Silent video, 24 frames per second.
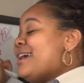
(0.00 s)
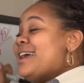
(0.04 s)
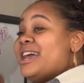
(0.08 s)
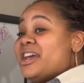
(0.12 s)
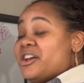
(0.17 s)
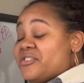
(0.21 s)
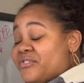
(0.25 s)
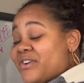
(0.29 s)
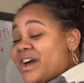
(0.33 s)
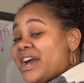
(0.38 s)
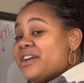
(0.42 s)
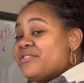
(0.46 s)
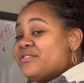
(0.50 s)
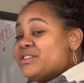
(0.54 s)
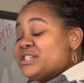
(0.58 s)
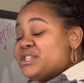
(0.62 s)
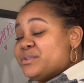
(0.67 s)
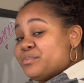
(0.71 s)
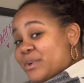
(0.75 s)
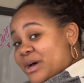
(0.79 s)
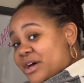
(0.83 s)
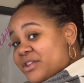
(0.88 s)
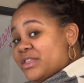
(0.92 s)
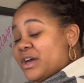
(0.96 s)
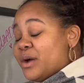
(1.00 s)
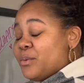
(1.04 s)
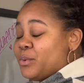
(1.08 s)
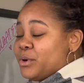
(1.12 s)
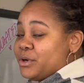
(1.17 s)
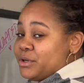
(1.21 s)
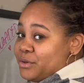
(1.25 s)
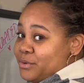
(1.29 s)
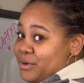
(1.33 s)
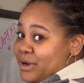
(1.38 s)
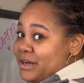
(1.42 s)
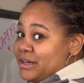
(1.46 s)
If I even spelled that
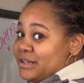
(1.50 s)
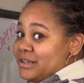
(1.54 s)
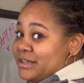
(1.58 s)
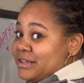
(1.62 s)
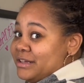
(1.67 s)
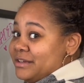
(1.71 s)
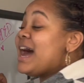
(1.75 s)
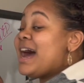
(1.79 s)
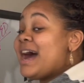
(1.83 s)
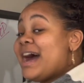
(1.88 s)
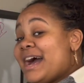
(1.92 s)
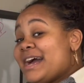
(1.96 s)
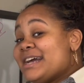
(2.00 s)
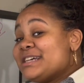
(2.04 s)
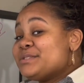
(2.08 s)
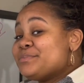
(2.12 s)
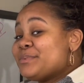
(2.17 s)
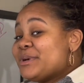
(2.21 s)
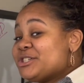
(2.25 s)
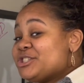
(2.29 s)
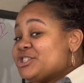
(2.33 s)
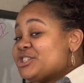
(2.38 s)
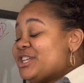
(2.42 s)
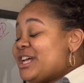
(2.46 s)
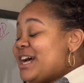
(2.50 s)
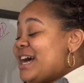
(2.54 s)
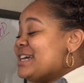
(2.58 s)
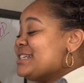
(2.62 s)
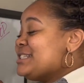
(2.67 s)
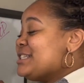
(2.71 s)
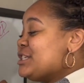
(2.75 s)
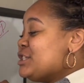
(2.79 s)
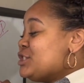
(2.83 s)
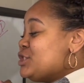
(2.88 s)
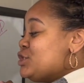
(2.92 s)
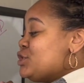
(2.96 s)
word correctly. I
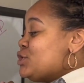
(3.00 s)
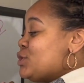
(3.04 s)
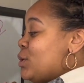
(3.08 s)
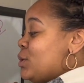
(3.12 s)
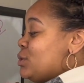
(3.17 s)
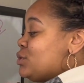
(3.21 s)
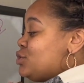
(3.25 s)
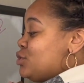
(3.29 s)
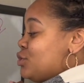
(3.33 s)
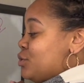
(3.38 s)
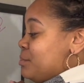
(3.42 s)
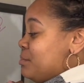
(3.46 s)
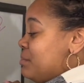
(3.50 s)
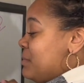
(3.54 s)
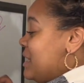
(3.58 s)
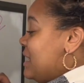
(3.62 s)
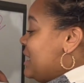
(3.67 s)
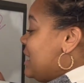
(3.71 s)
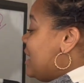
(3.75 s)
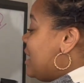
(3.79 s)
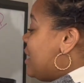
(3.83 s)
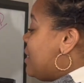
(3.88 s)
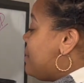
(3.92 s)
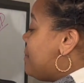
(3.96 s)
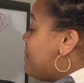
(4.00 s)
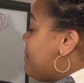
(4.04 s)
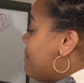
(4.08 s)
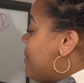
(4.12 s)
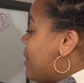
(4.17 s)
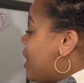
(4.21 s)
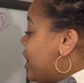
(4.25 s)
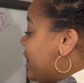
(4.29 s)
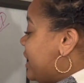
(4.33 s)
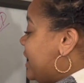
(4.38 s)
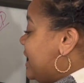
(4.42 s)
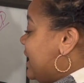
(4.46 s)
specialize in social media
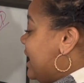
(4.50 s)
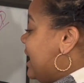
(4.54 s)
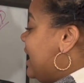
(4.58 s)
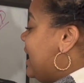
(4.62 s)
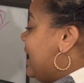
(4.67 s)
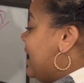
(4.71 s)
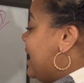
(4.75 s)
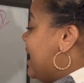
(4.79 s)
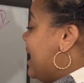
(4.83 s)
marketing